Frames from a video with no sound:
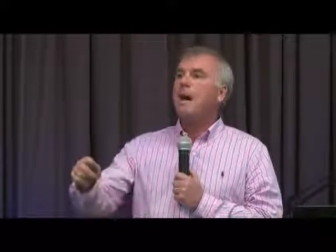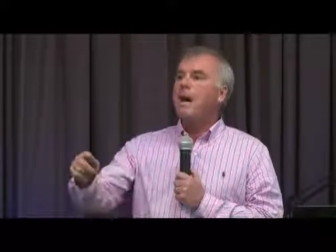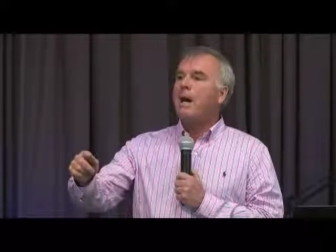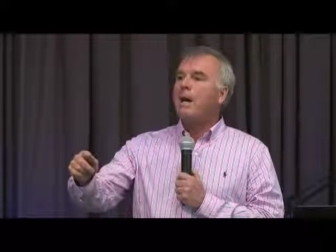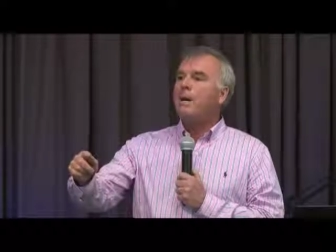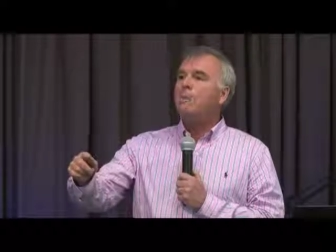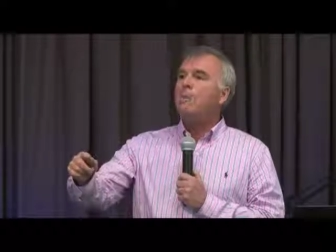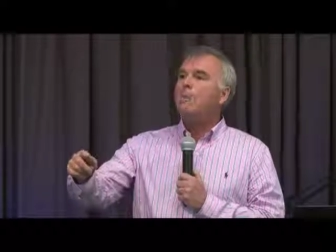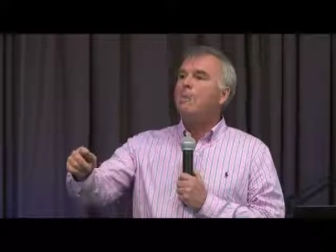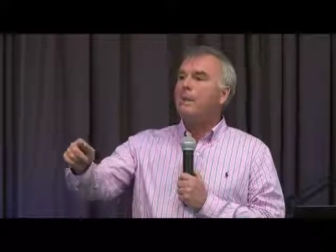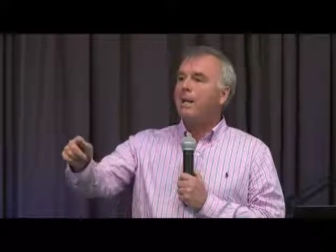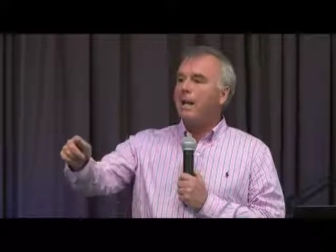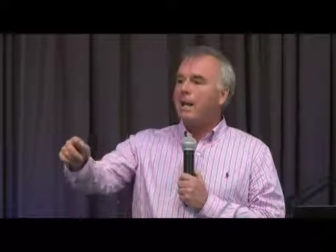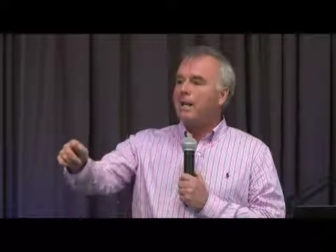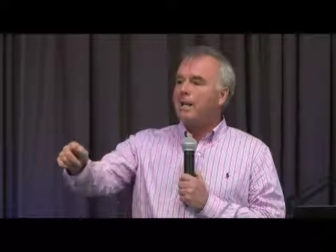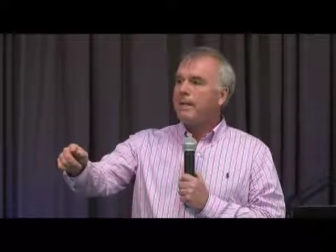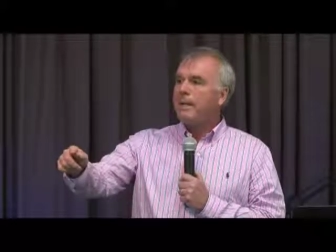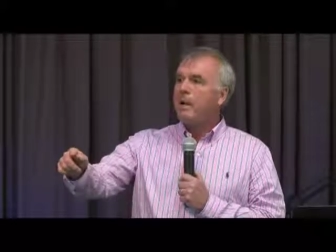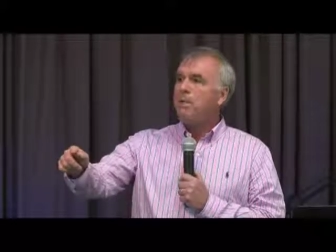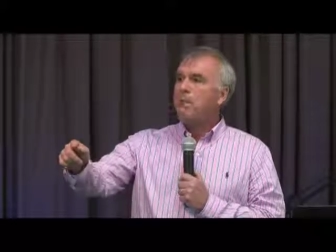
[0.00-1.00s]
I will
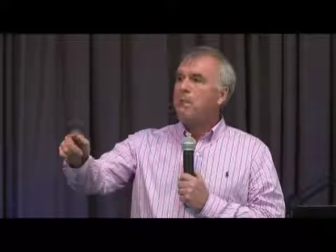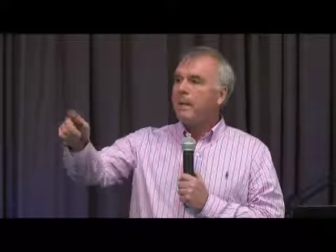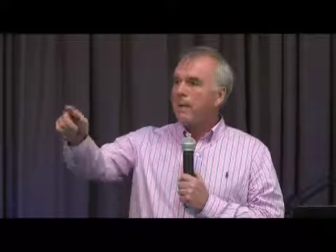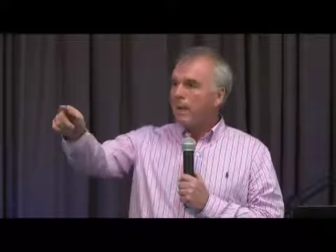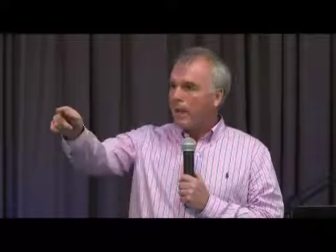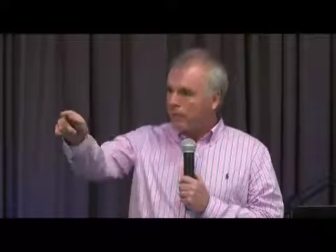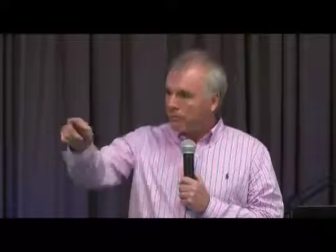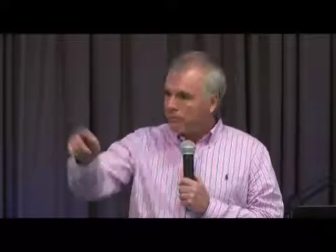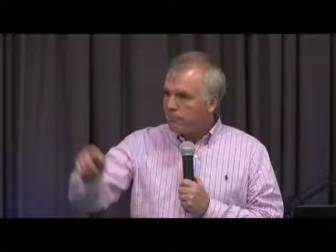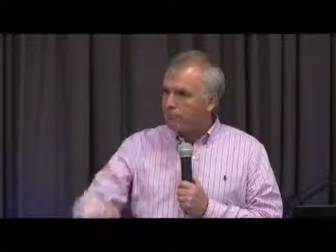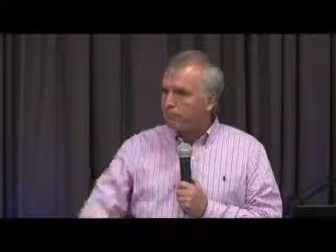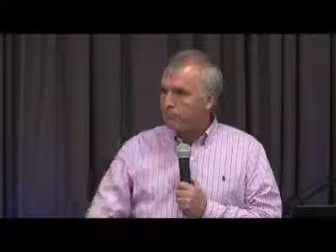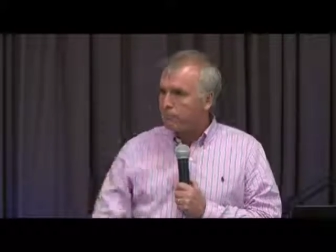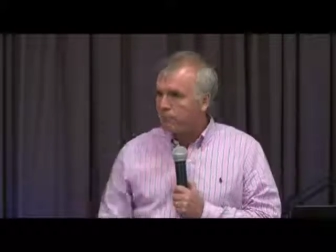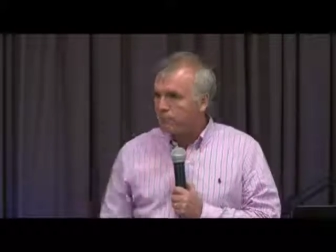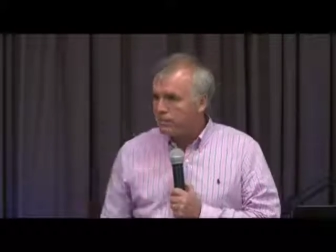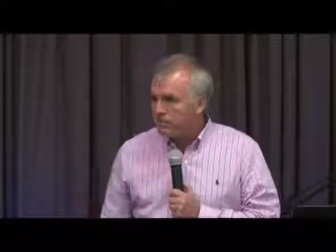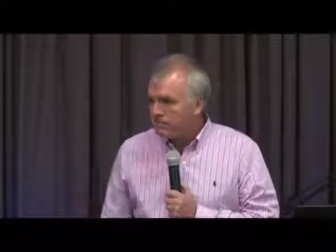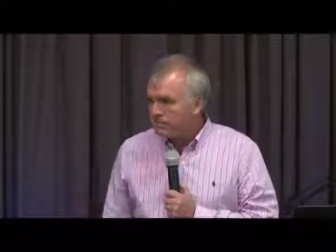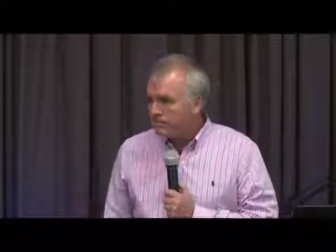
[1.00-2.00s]
lay down my life for
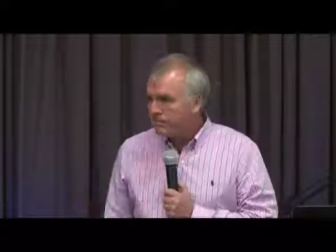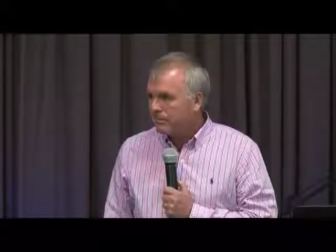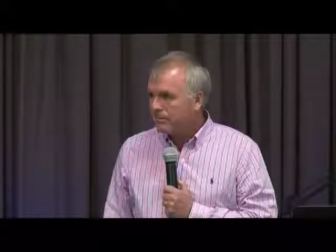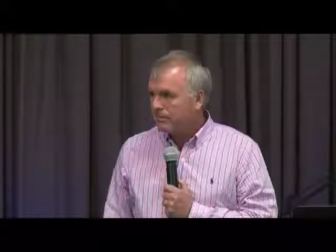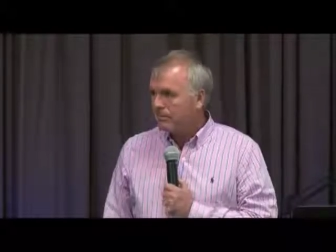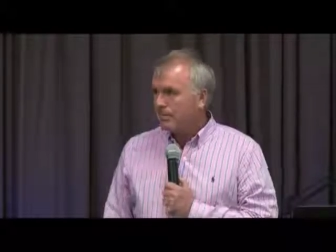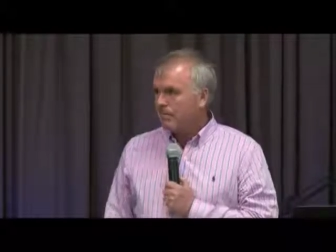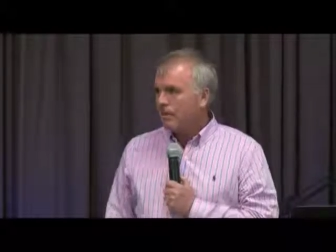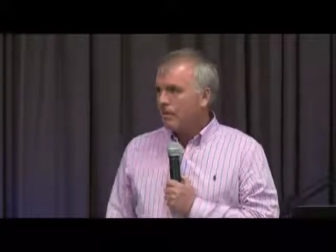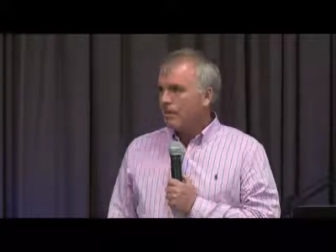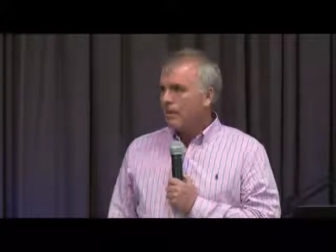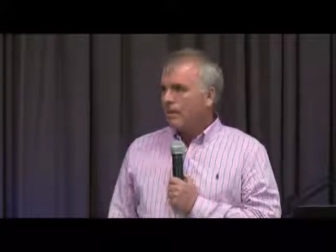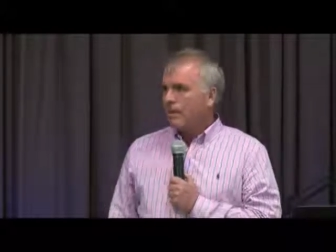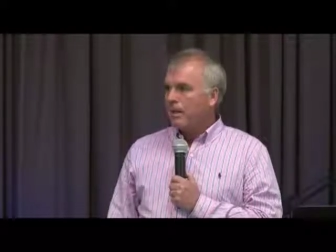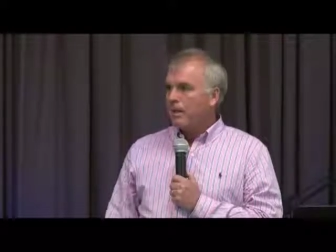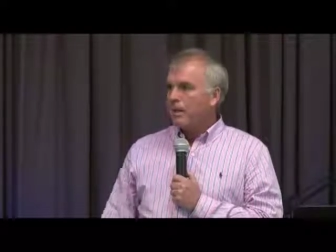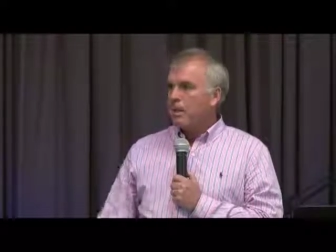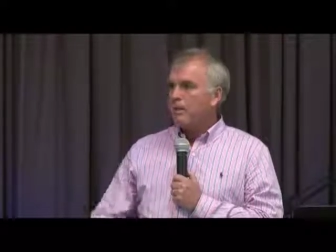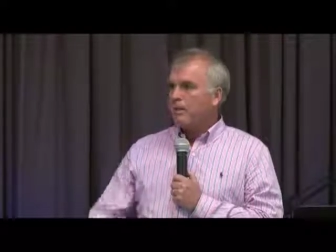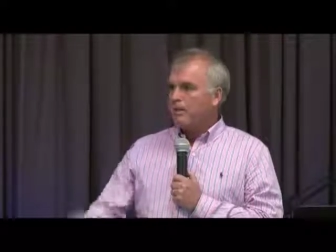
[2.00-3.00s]
you.
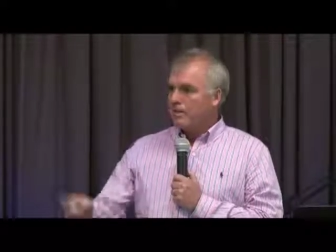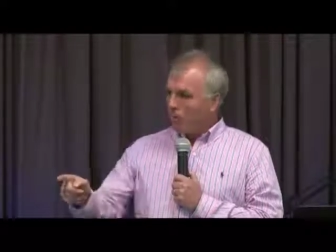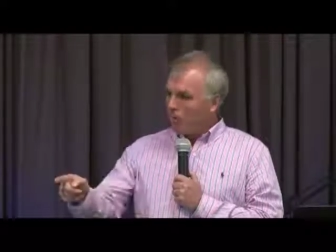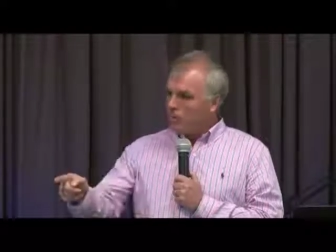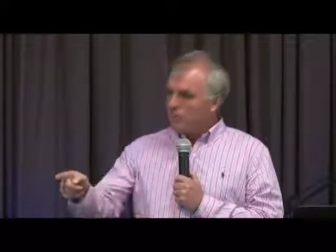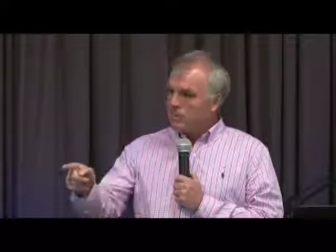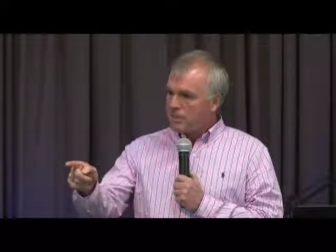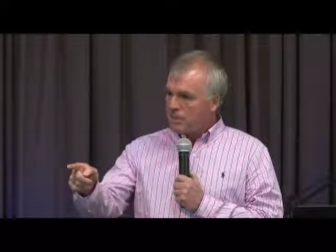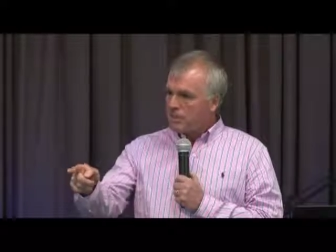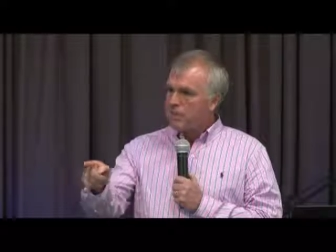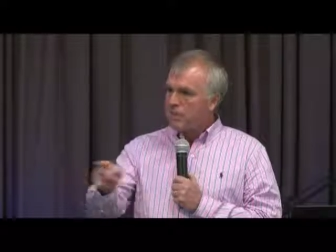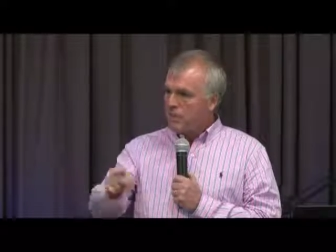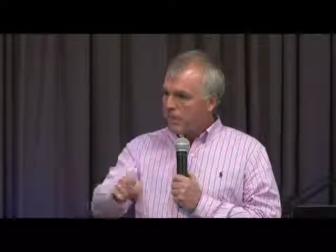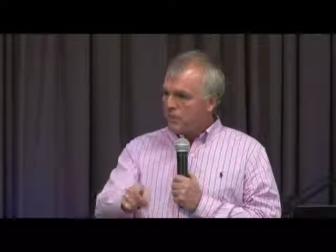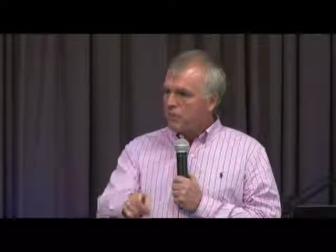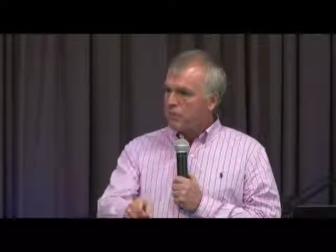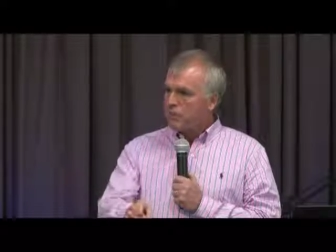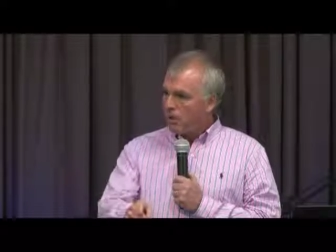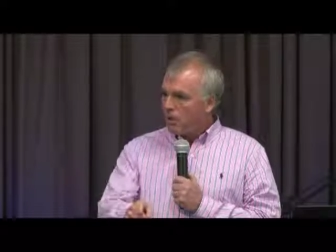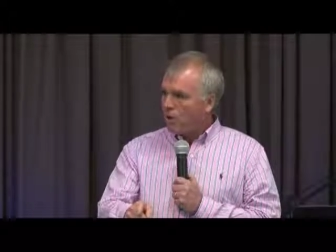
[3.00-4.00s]
Now, don't say
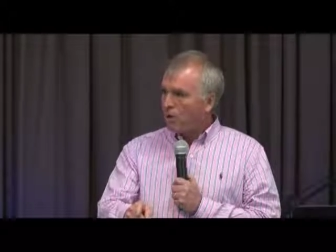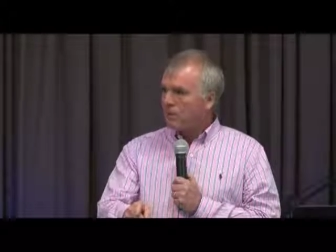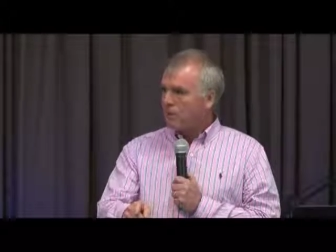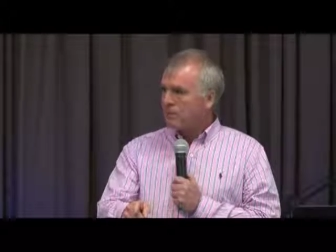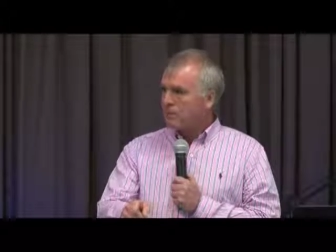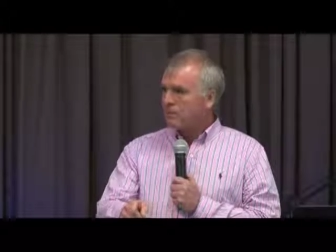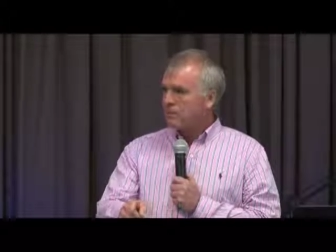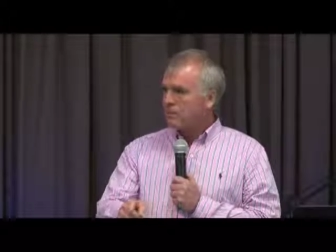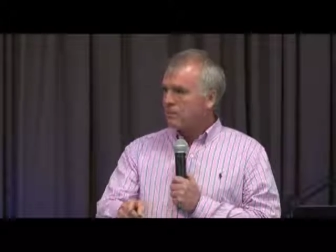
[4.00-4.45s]
that to God.